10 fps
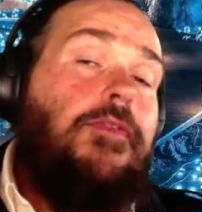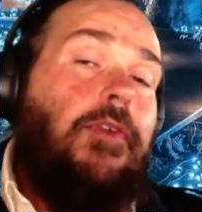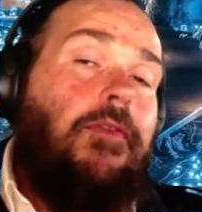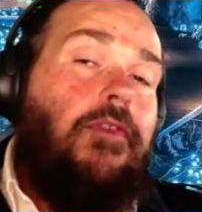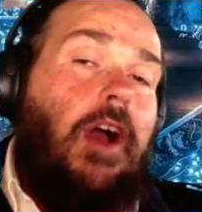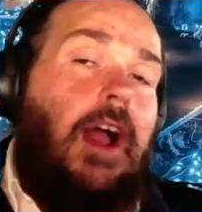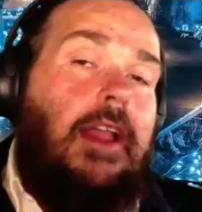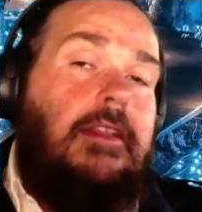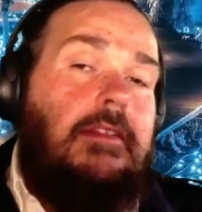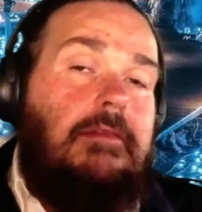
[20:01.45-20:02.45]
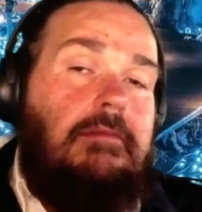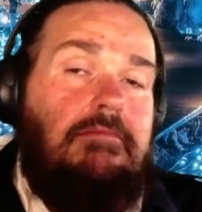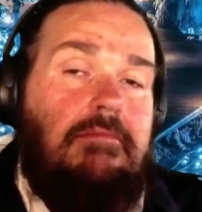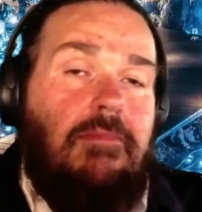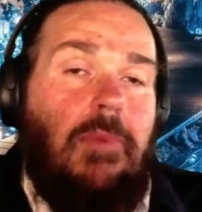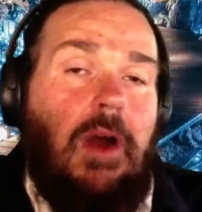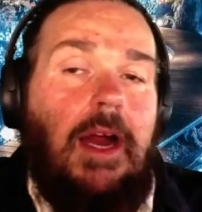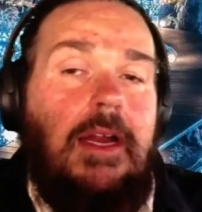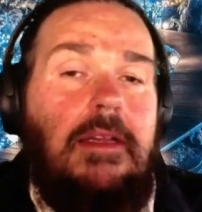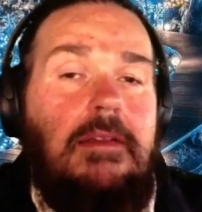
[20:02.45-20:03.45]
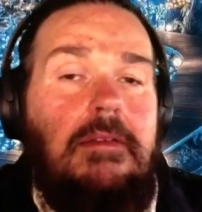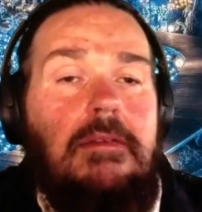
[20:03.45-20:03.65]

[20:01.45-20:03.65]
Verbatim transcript: for fun, right,